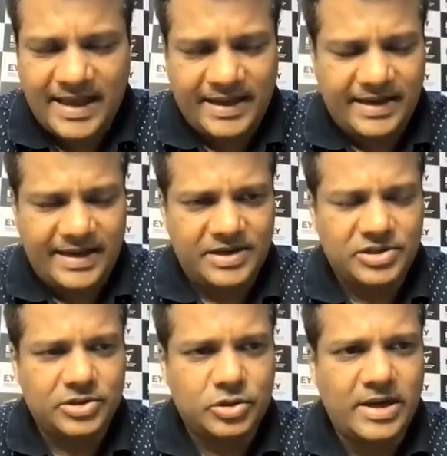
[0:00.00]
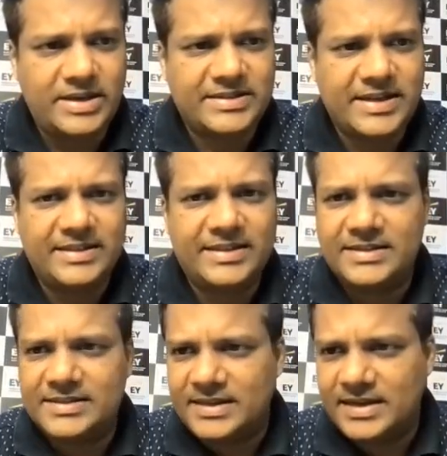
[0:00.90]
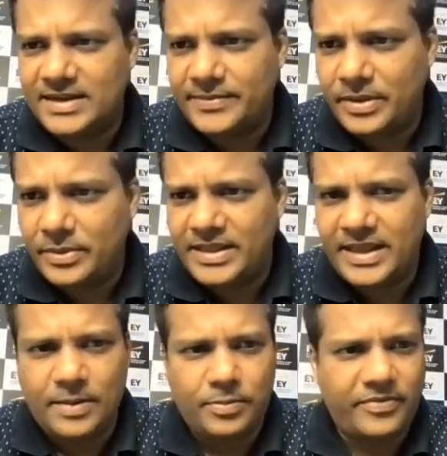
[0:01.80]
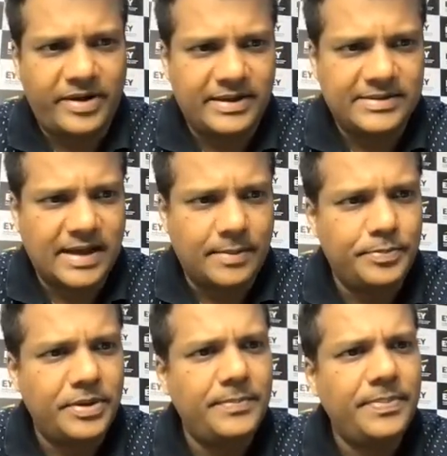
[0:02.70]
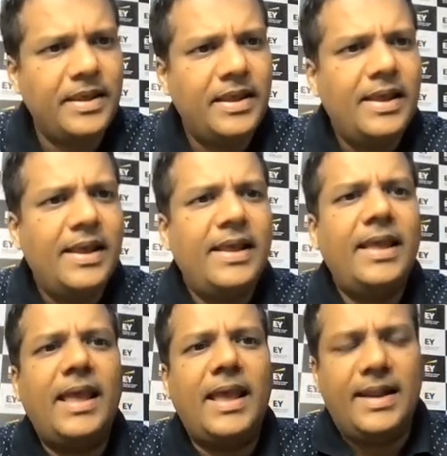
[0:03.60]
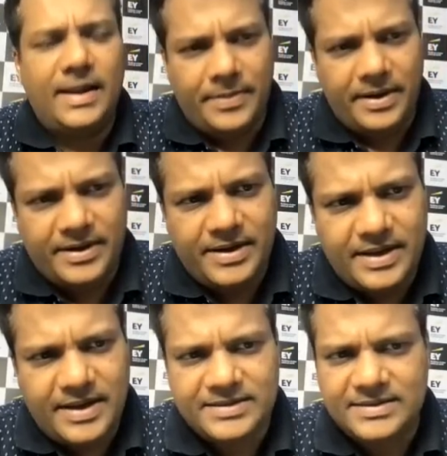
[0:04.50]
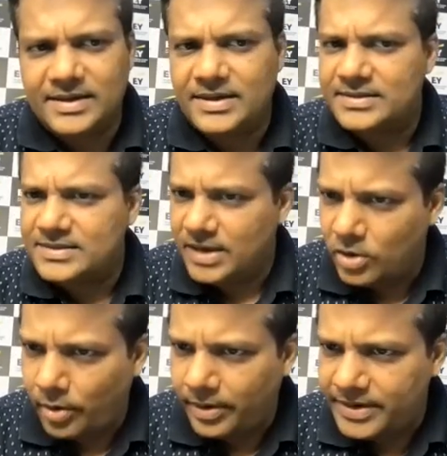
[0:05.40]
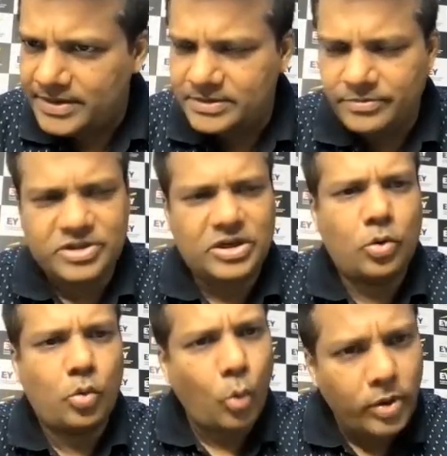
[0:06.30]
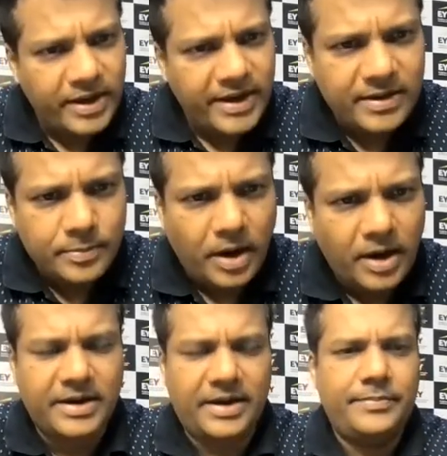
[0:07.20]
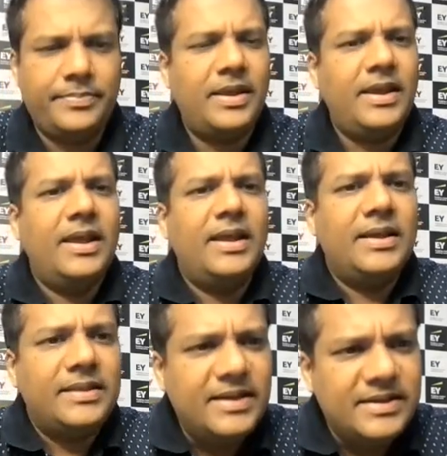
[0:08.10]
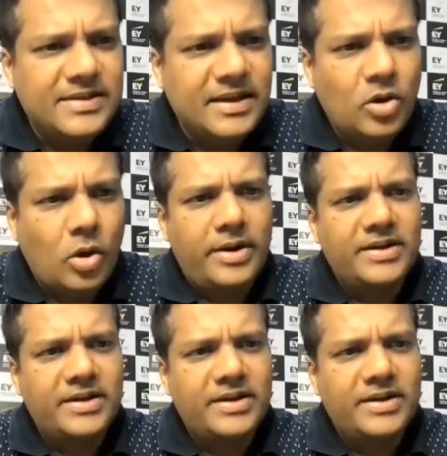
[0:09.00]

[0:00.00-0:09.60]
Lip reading: of aggregation or disaggregation. So let's take this with the help of an example. A Limited has certain securities which are quoted at market.